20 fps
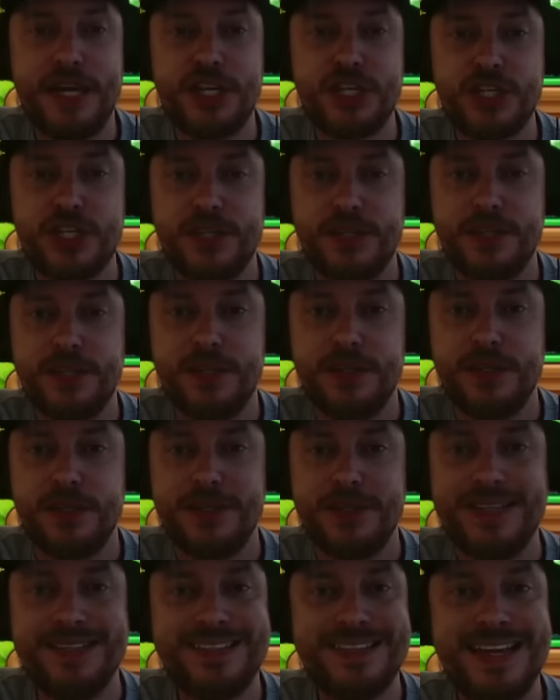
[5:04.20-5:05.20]
bash.
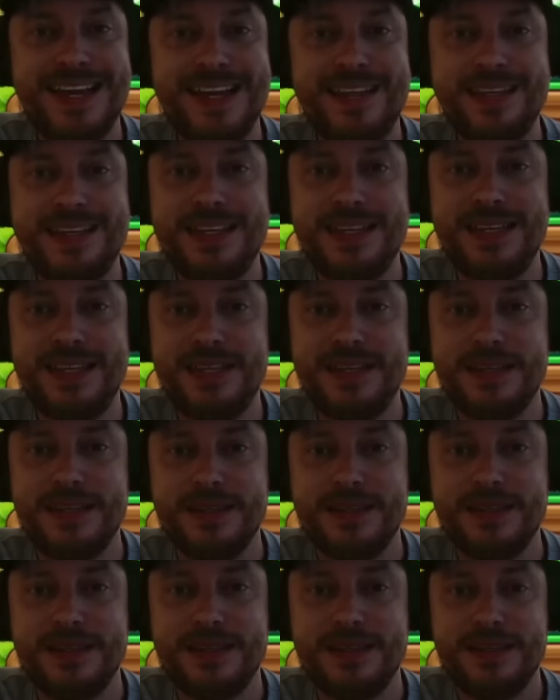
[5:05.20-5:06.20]
There's another key.
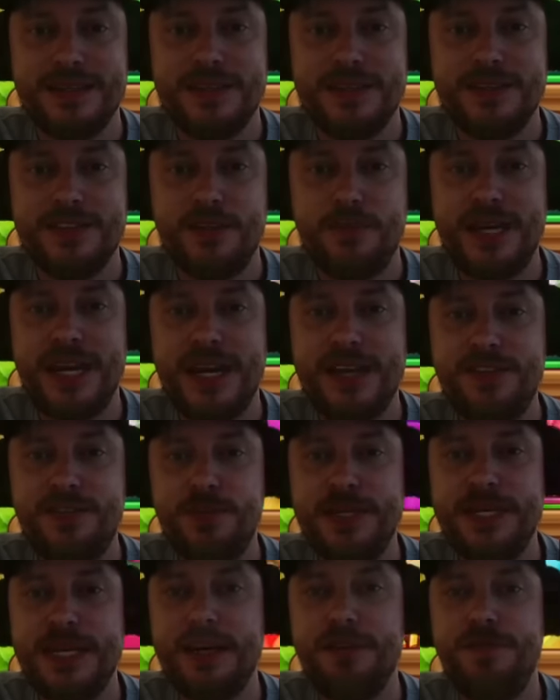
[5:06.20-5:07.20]
So it'd be nice
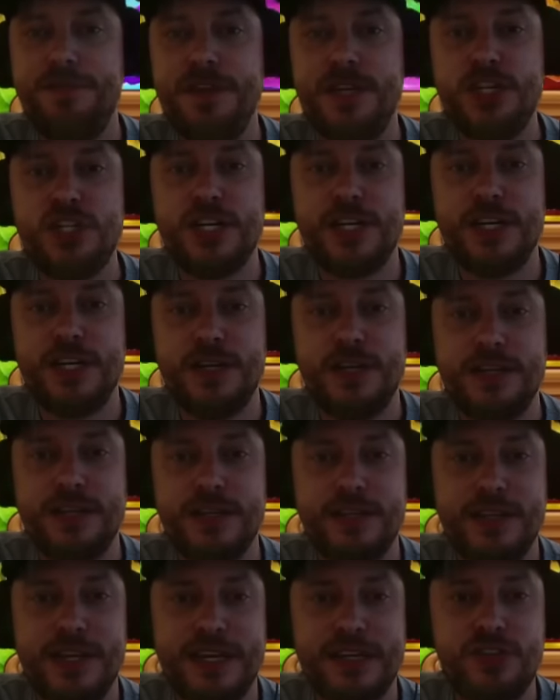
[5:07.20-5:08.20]
if we get a
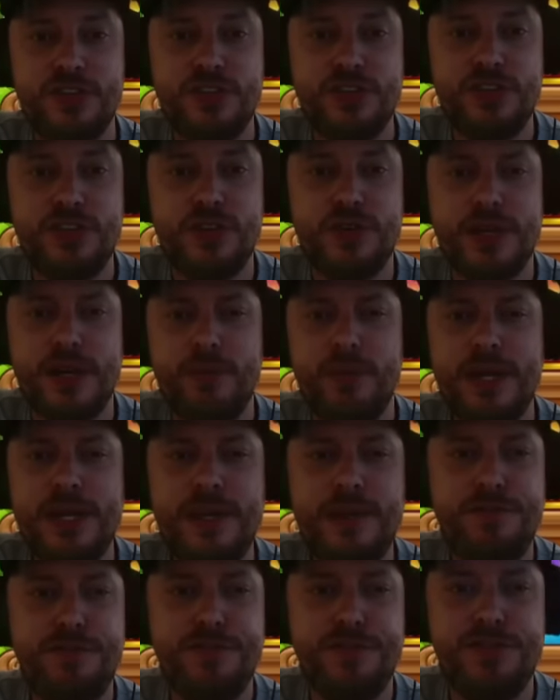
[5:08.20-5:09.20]
feature like soon. I
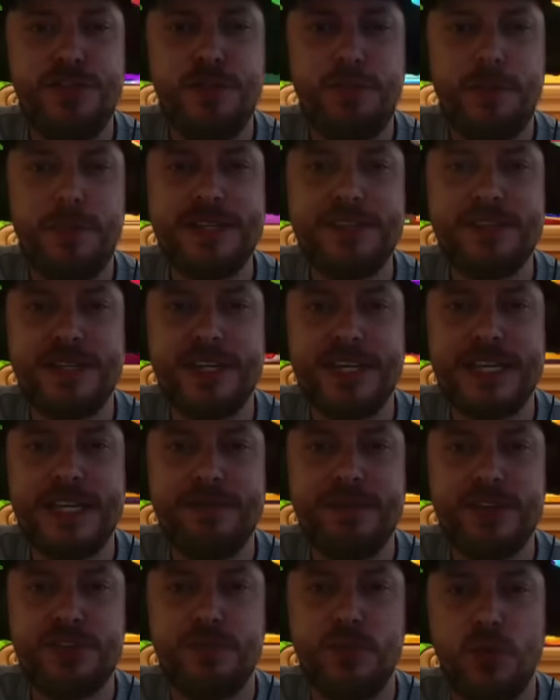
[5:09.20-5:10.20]
wonder if Superbet's going to
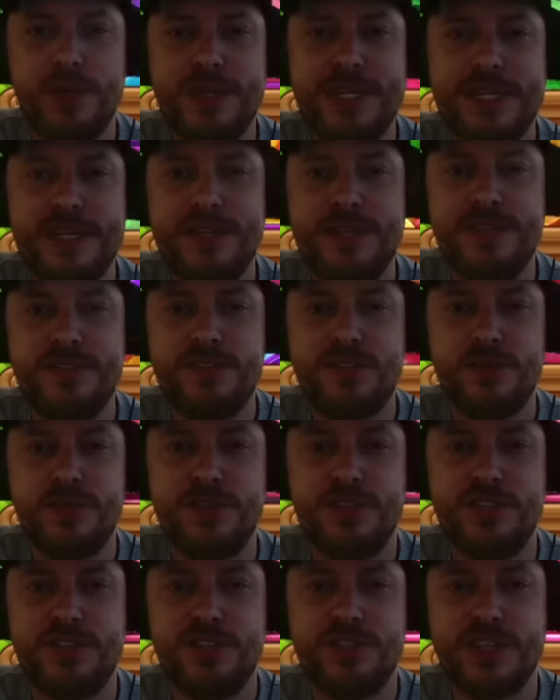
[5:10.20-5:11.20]
give us more keys, or
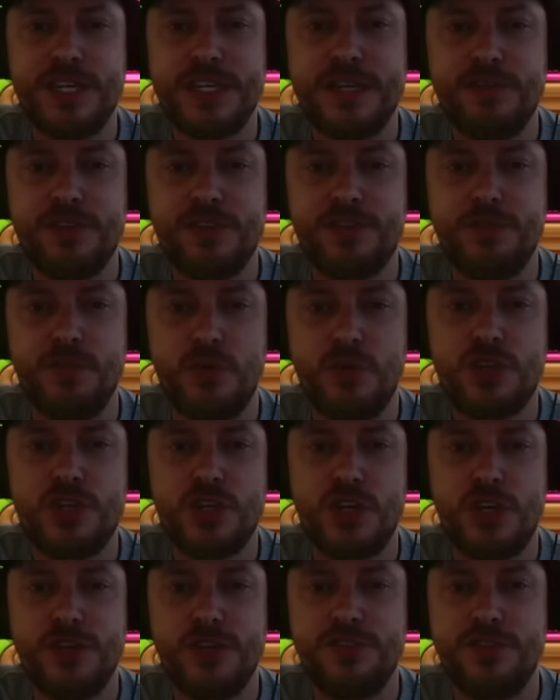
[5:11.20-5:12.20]
is it just going to give us more
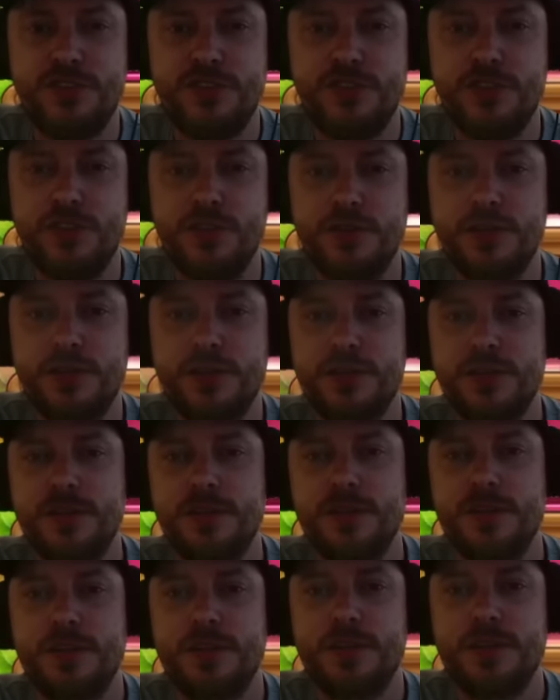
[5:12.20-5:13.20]
chance to
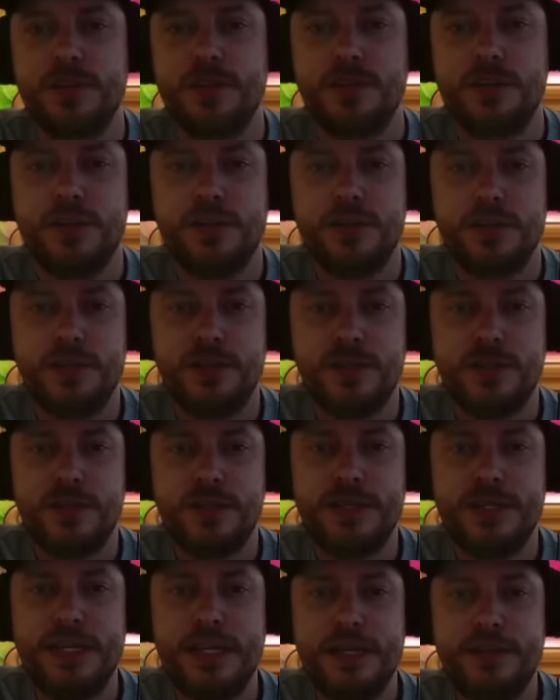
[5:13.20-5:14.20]

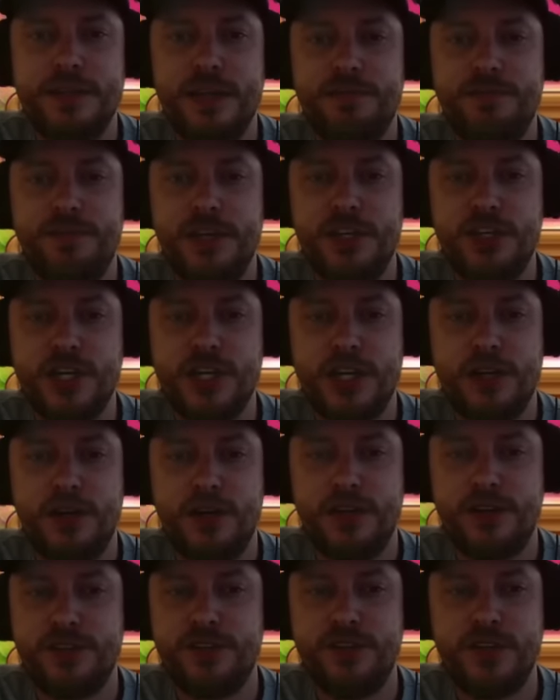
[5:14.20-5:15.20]
get that feature
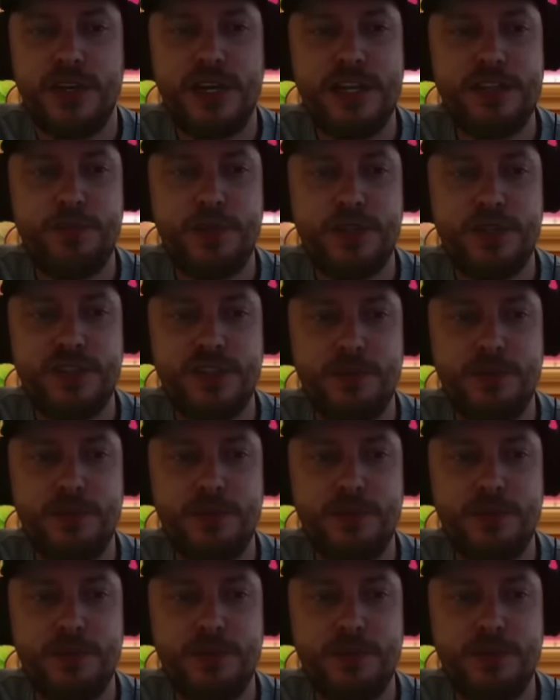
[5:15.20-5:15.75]
unlocked? So let's put